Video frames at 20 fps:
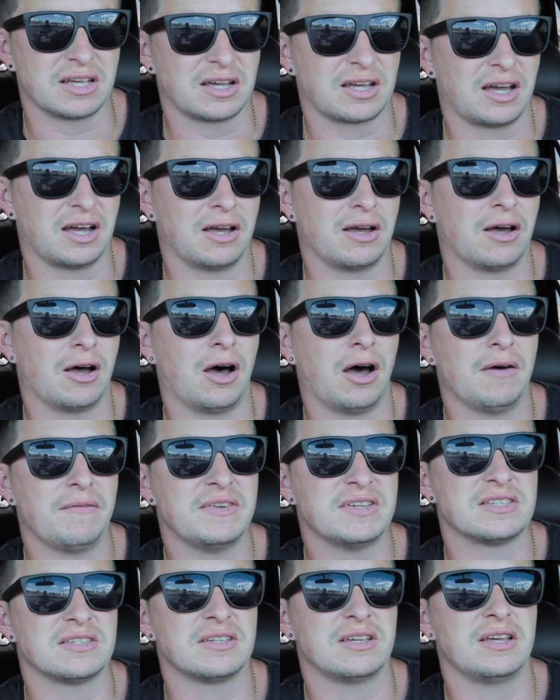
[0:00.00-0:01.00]
Like
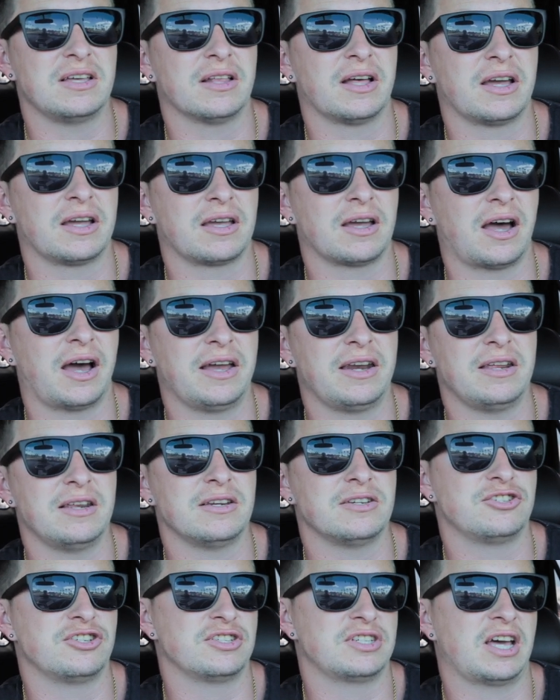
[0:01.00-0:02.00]
obviously, like I
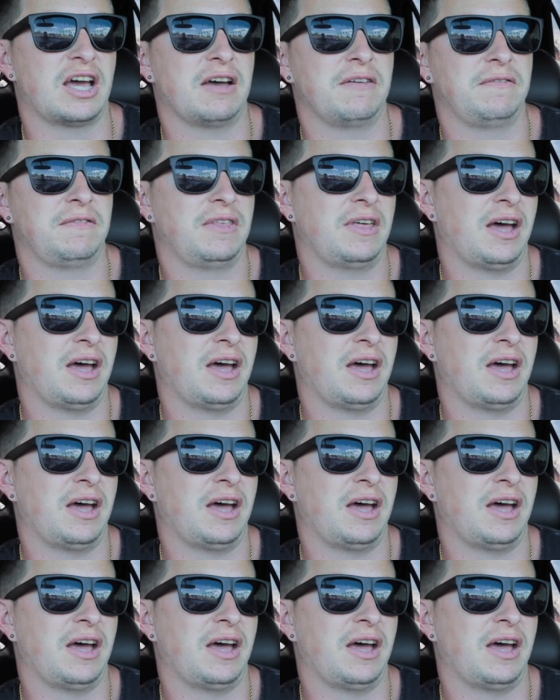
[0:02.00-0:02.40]
didn't just have